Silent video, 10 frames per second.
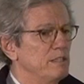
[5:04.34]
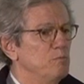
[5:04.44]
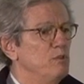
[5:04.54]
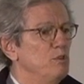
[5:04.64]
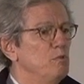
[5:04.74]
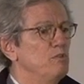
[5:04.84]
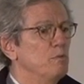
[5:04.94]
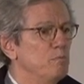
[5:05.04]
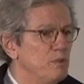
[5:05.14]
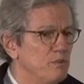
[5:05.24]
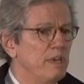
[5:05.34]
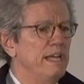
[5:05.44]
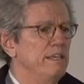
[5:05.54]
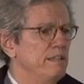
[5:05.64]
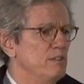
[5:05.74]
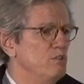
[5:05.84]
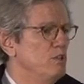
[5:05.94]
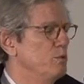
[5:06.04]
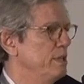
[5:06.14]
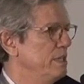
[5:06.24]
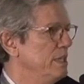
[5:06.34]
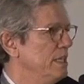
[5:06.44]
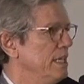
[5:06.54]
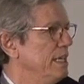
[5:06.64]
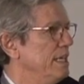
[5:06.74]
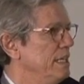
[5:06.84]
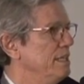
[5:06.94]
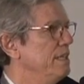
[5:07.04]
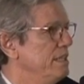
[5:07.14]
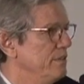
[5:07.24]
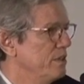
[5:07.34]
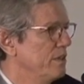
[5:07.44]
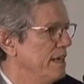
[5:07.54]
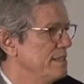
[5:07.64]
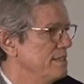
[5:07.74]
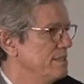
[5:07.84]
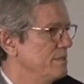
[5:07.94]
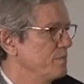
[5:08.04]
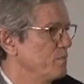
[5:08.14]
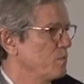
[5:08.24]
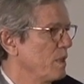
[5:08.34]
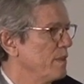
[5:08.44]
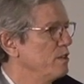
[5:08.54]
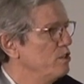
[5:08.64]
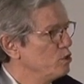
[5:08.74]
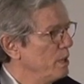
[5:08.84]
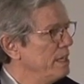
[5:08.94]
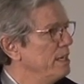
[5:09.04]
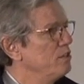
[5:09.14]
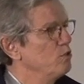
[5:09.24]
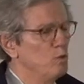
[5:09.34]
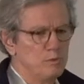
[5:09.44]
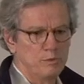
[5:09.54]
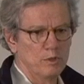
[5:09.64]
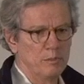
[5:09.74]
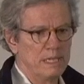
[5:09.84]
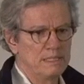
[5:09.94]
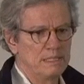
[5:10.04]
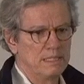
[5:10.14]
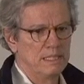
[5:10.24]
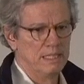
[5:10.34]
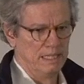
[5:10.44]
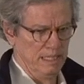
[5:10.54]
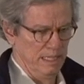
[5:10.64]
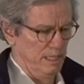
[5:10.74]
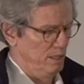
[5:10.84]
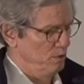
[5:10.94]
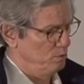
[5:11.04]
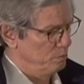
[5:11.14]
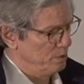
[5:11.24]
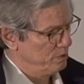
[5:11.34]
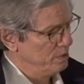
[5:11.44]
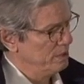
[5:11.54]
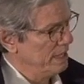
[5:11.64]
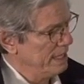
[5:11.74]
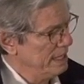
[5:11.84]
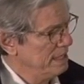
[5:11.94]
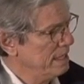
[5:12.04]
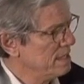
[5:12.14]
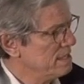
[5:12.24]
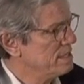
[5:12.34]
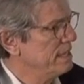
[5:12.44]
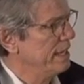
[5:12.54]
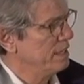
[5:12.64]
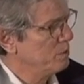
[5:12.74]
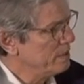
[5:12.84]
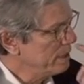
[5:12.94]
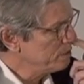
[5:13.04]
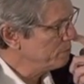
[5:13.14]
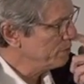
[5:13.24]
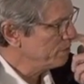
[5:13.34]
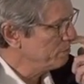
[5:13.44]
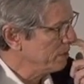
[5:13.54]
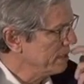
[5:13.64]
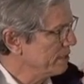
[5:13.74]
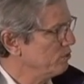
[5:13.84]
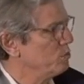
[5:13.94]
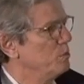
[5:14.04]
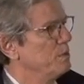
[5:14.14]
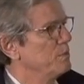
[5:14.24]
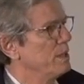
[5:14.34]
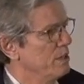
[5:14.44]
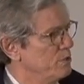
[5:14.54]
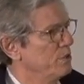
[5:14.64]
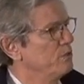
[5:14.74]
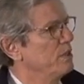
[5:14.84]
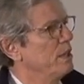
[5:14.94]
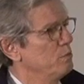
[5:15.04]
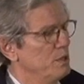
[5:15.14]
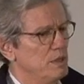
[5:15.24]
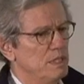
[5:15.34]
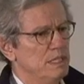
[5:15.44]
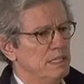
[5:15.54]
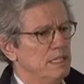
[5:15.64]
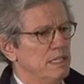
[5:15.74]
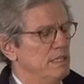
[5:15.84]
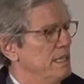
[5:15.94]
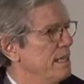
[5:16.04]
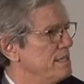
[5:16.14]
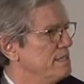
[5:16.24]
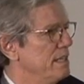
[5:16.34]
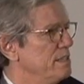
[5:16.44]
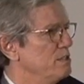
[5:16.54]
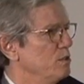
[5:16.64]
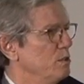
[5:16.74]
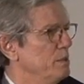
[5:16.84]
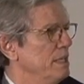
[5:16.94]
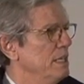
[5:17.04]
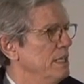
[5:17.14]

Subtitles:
that Brazil was presiding the G20 in the year of the crisis, the G20 in its old format. So Brazil, in an understanding with other emerging markets, countries, and with the United States notably,